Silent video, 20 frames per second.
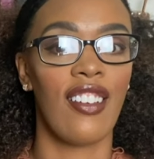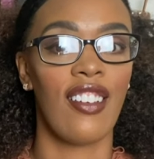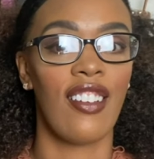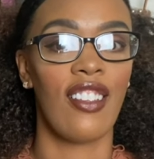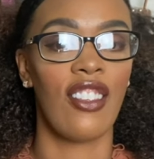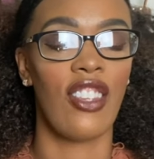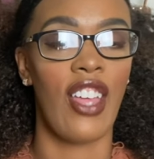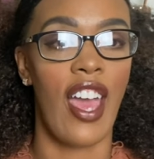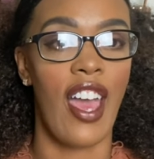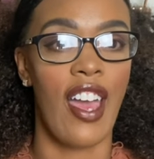
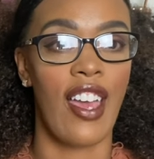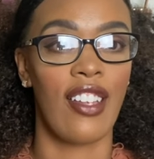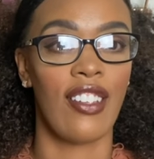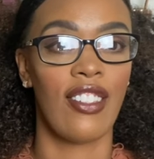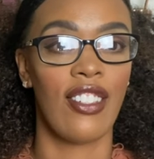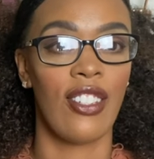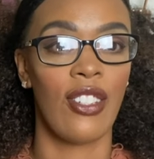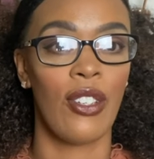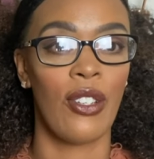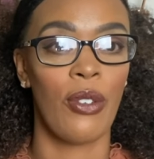
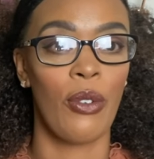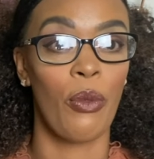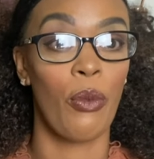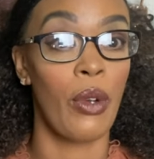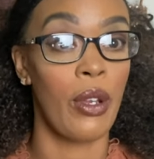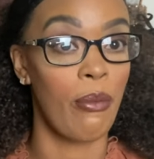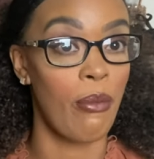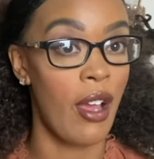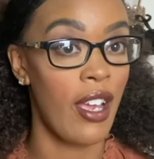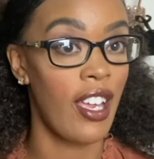that
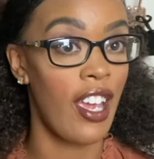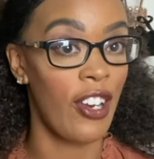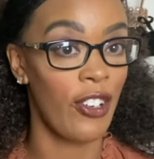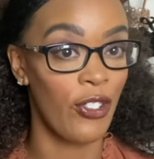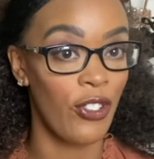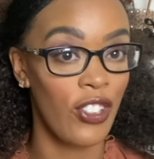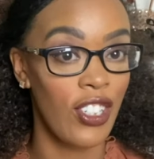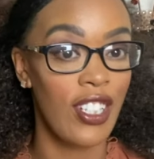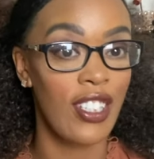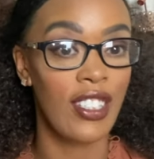when my
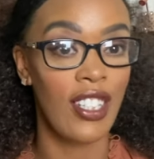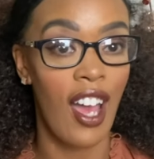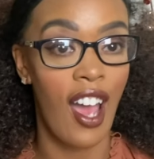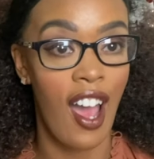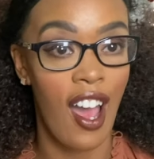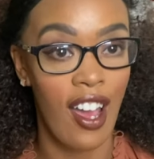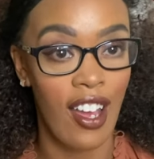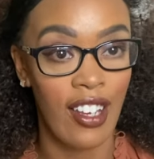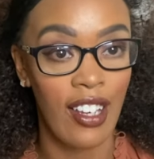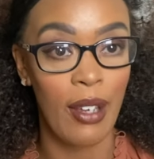energy is
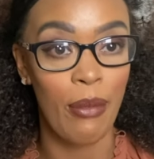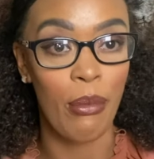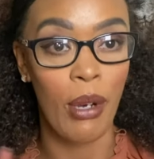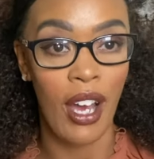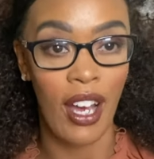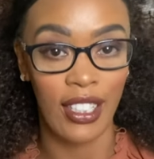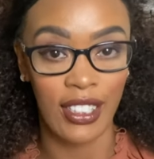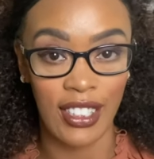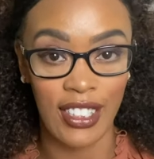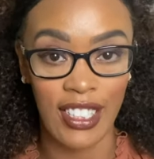high and
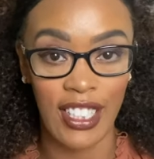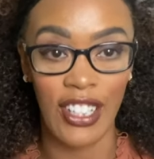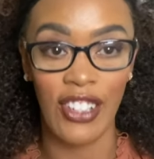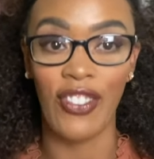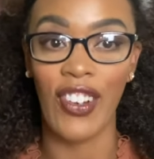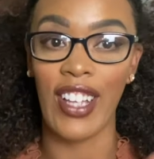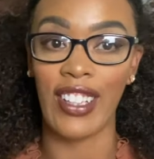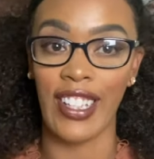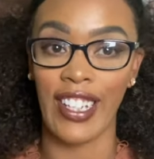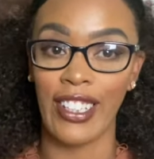
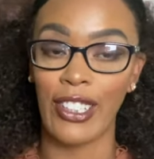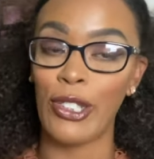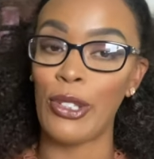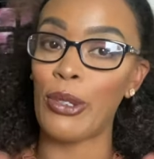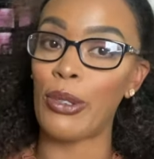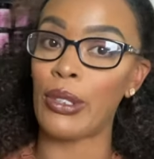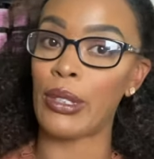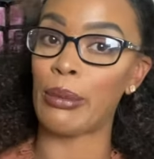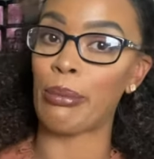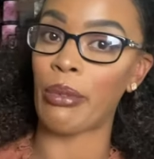positive, I like
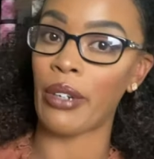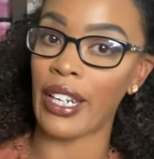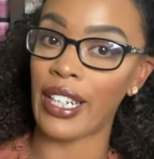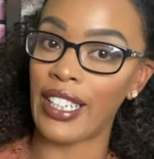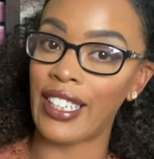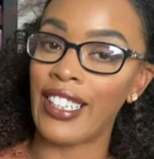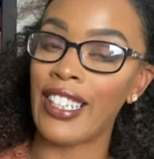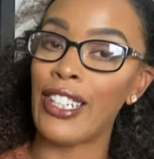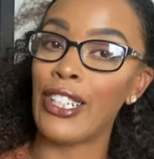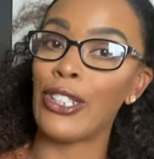to spread
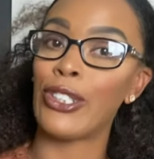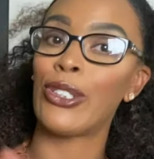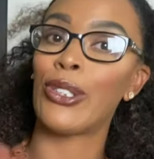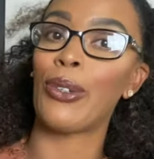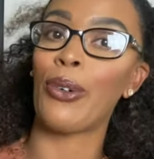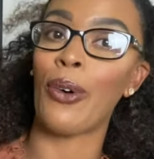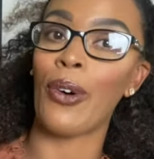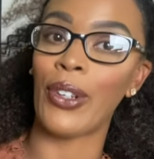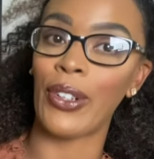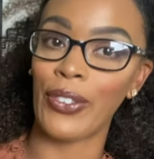it
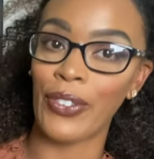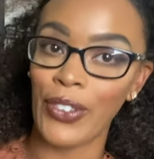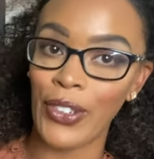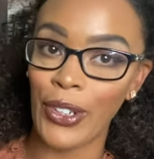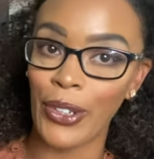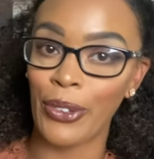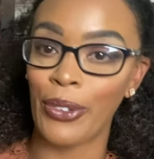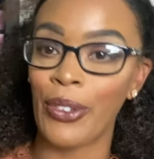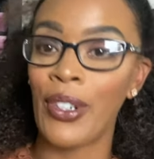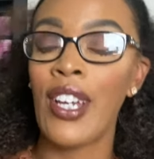to all of
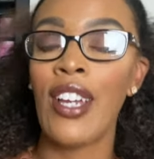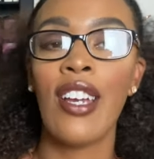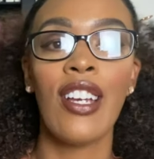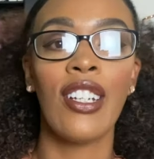you.